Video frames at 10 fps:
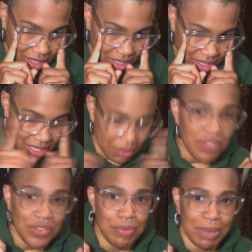Some of
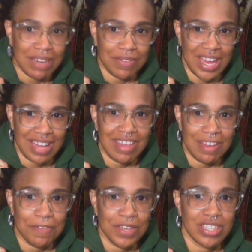you might have had that
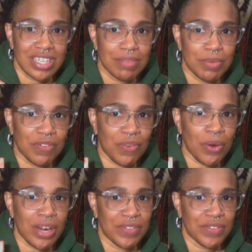feeling
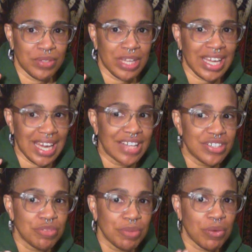before if you like had
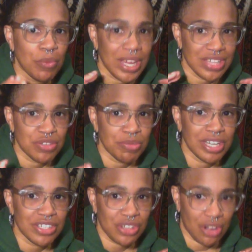too much, way too
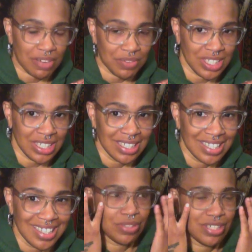much coffee.
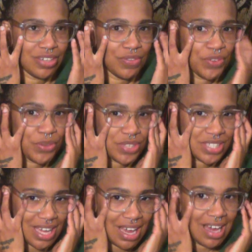You feel this
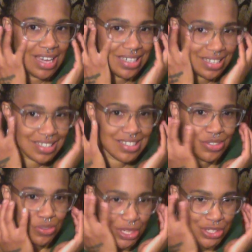odd
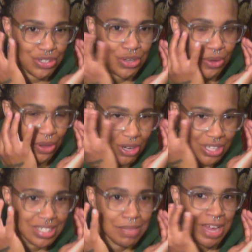situation going on
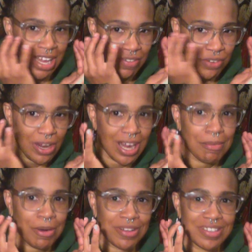in the back of your
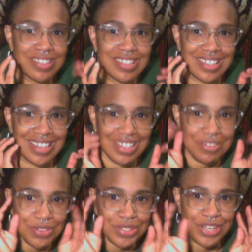eyeballs, and it
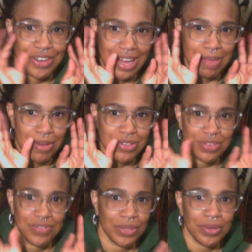feels like your eyeballs are
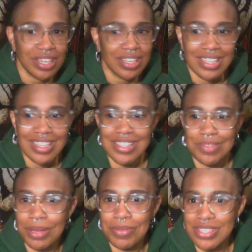floating. And that's
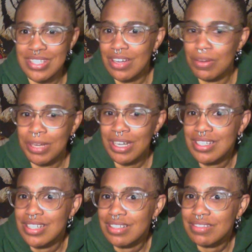I was just like, oh my gosh,
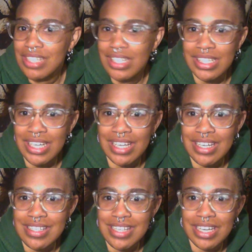I, can, I
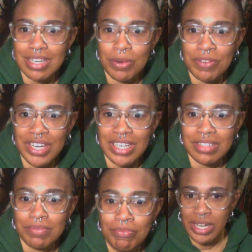cannot take any more Vicodin.